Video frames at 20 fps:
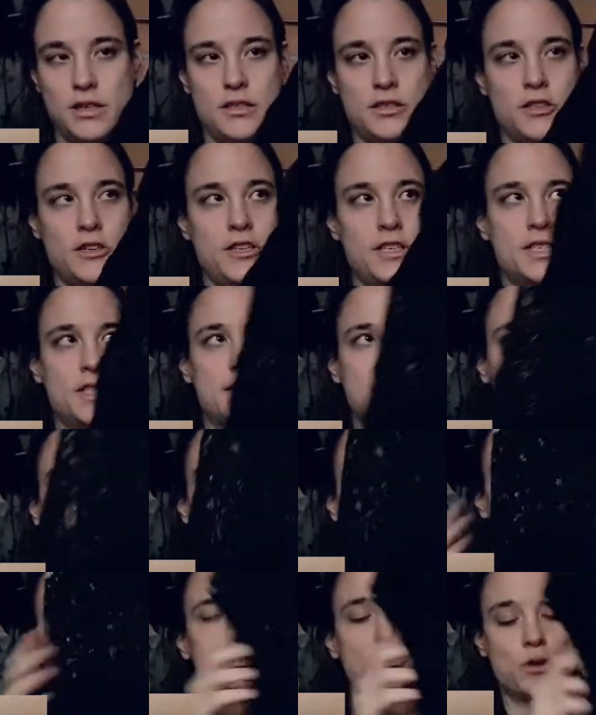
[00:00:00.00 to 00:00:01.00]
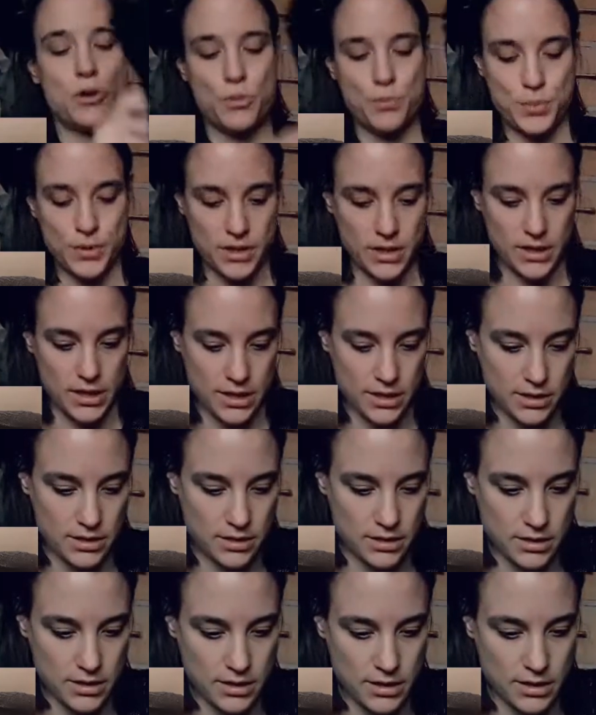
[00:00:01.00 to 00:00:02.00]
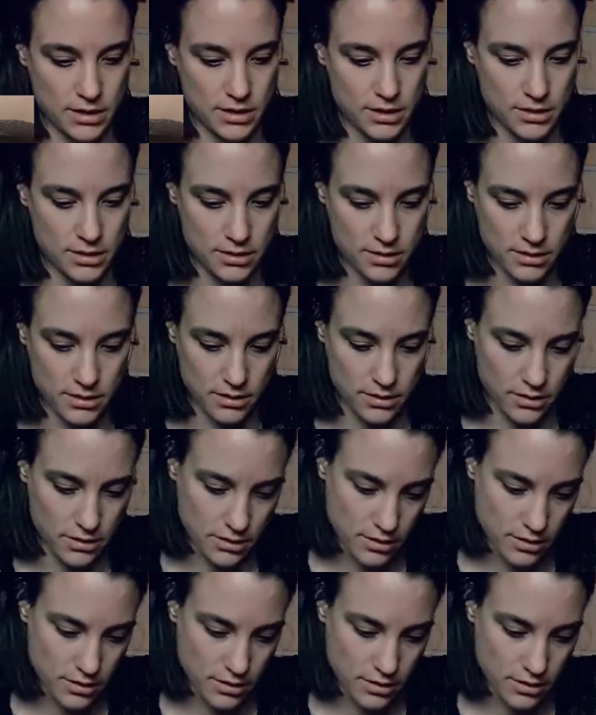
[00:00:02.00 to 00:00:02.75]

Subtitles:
So this is a lace top. It is